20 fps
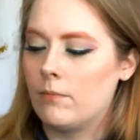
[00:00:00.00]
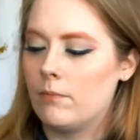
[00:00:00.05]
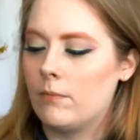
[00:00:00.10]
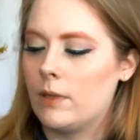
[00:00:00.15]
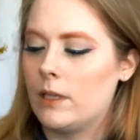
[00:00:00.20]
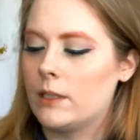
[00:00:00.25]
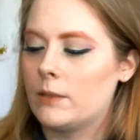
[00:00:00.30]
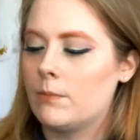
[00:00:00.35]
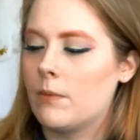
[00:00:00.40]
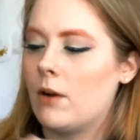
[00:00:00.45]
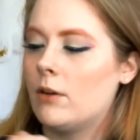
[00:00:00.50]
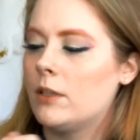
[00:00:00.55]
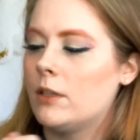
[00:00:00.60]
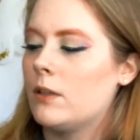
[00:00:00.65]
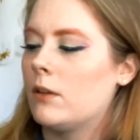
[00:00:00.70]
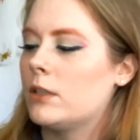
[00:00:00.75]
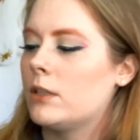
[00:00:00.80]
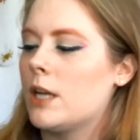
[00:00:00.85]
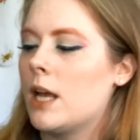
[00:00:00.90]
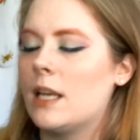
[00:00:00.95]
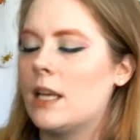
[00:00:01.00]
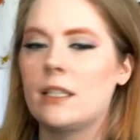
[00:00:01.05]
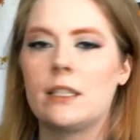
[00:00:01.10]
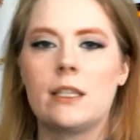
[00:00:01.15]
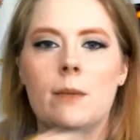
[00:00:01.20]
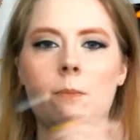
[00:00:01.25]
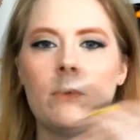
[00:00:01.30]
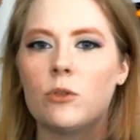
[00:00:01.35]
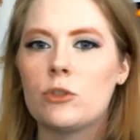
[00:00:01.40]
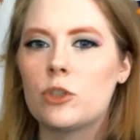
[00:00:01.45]
because Marisol, she has
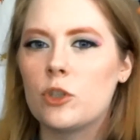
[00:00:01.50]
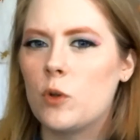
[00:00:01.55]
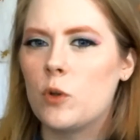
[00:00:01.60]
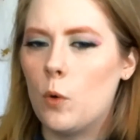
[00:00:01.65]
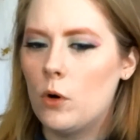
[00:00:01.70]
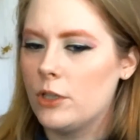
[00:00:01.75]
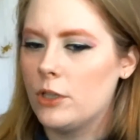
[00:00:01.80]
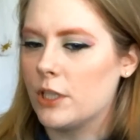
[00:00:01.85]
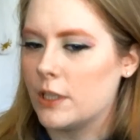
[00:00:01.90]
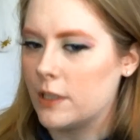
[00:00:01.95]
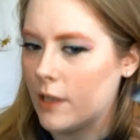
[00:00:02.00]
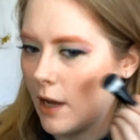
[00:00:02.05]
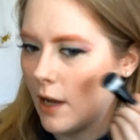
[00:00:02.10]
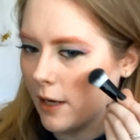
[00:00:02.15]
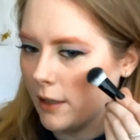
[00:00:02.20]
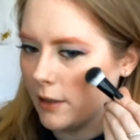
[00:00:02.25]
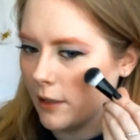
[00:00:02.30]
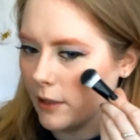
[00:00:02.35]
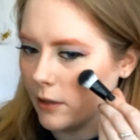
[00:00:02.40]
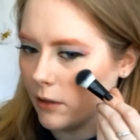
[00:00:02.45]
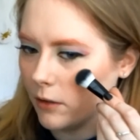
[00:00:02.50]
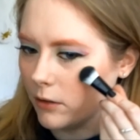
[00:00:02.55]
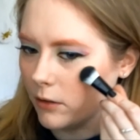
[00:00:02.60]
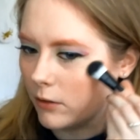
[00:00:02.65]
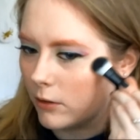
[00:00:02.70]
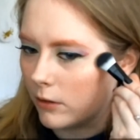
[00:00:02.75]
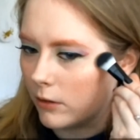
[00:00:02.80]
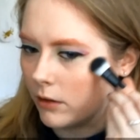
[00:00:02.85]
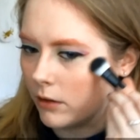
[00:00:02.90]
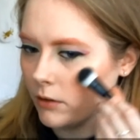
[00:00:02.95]
the most gorgeous highlight on
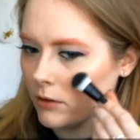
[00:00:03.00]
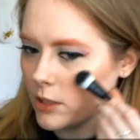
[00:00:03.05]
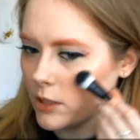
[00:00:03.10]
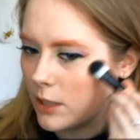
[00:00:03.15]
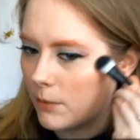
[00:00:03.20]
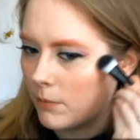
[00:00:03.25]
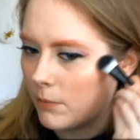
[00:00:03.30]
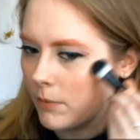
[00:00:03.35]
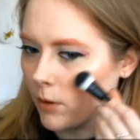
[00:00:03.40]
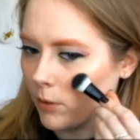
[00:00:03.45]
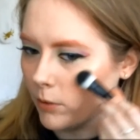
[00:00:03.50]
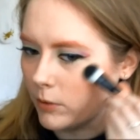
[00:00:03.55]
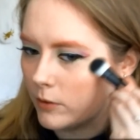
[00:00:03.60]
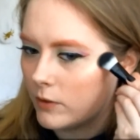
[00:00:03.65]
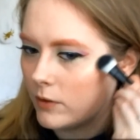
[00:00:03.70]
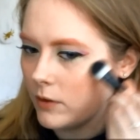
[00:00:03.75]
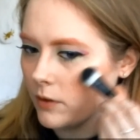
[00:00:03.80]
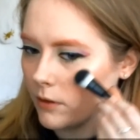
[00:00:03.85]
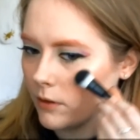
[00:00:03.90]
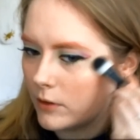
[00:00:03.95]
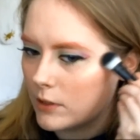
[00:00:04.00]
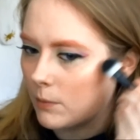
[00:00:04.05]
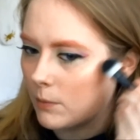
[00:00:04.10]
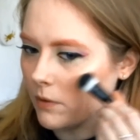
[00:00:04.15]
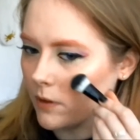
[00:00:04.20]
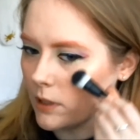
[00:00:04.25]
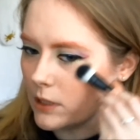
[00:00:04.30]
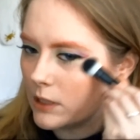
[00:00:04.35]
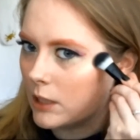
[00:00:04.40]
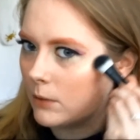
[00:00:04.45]
her cheekbones, top
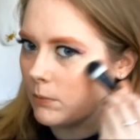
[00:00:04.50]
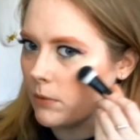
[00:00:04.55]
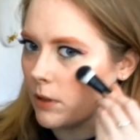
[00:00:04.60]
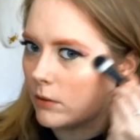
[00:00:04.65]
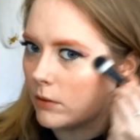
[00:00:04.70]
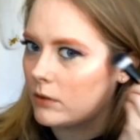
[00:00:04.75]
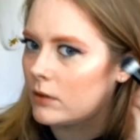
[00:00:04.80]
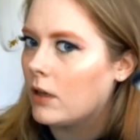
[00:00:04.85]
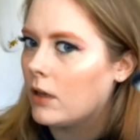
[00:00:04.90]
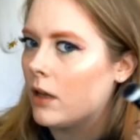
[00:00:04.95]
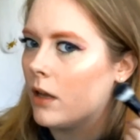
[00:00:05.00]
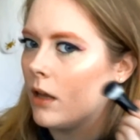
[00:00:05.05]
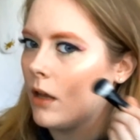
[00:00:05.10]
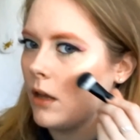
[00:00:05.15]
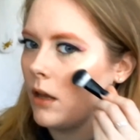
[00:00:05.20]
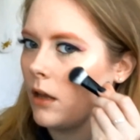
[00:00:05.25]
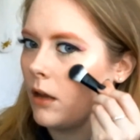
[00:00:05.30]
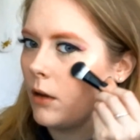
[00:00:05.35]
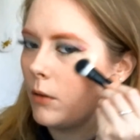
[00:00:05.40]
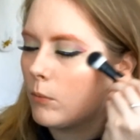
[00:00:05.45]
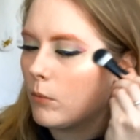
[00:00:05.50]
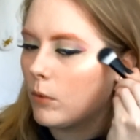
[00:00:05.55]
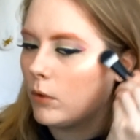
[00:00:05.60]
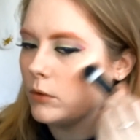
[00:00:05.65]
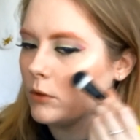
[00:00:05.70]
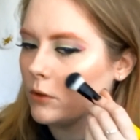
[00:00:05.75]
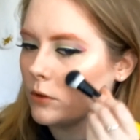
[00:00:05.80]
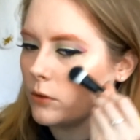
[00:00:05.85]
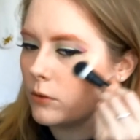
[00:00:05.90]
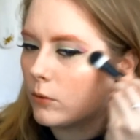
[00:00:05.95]
of the cheekbones,
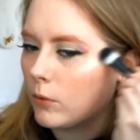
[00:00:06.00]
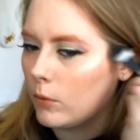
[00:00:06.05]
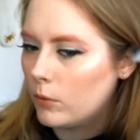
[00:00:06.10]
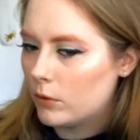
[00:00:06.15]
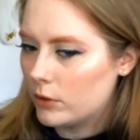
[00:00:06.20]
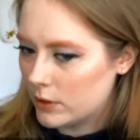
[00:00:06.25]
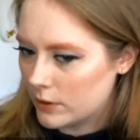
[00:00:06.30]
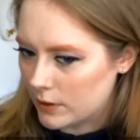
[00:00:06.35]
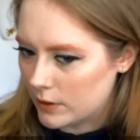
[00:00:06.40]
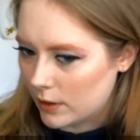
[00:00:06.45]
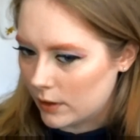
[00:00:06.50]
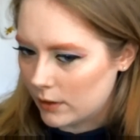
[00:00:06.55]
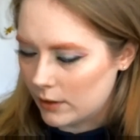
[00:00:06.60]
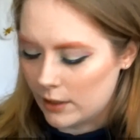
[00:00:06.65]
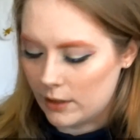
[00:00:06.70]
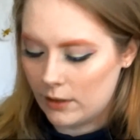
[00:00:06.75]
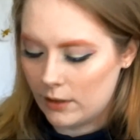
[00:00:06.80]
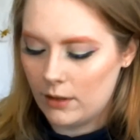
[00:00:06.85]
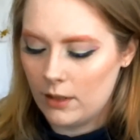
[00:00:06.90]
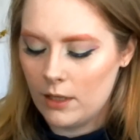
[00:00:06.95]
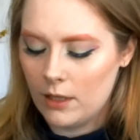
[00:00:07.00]
most gorgeous highlight.